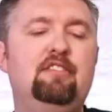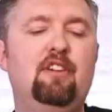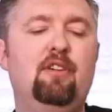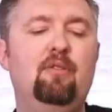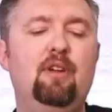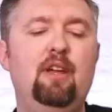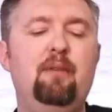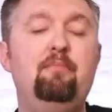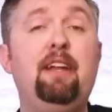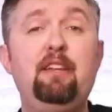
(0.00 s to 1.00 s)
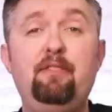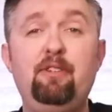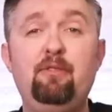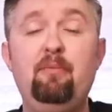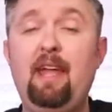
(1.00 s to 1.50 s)
So many of
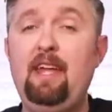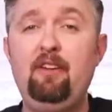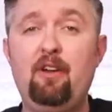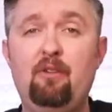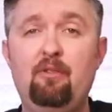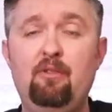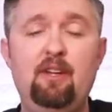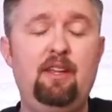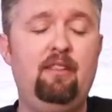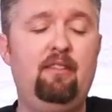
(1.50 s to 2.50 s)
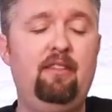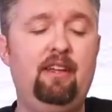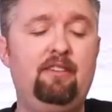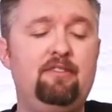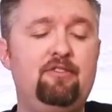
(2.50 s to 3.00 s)
you may know
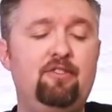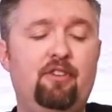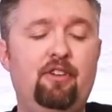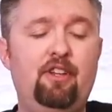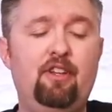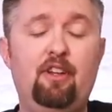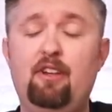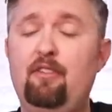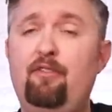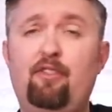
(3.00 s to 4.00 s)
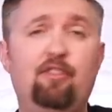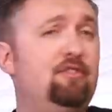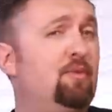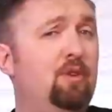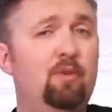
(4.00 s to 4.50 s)
that during the
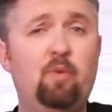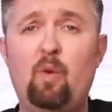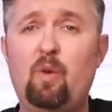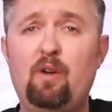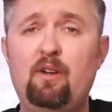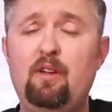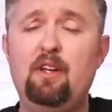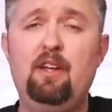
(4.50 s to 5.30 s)
First World War,